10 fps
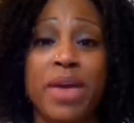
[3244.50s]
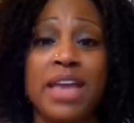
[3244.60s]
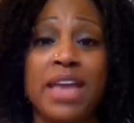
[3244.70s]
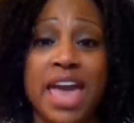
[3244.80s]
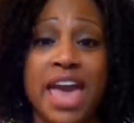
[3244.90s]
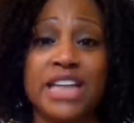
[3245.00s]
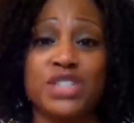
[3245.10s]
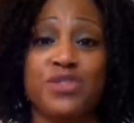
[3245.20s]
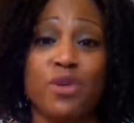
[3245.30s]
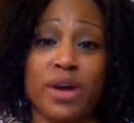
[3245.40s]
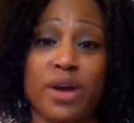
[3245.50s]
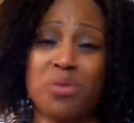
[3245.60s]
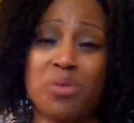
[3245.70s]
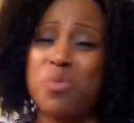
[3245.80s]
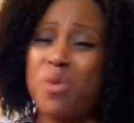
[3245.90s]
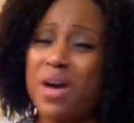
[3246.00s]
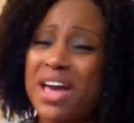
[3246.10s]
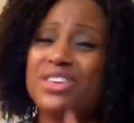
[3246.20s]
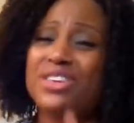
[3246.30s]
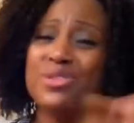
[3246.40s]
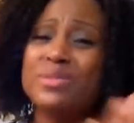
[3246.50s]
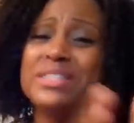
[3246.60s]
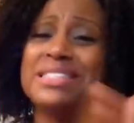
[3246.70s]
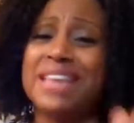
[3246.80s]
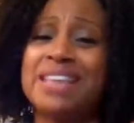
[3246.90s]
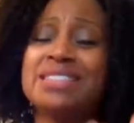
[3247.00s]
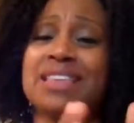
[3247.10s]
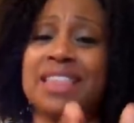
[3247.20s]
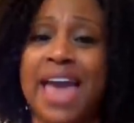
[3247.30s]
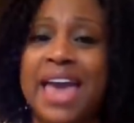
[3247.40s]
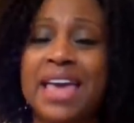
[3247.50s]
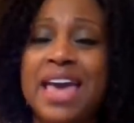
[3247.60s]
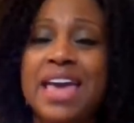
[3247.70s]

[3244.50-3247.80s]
paid cash for it. What you say to that?